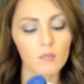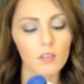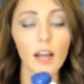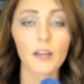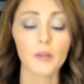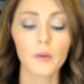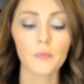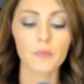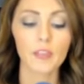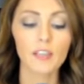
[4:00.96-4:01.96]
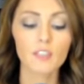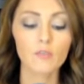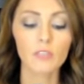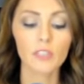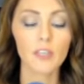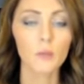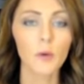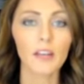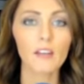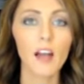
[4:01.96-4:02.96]
I don't know. It's a really good
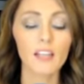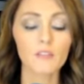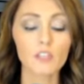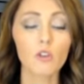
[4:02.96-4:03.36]
one. Fish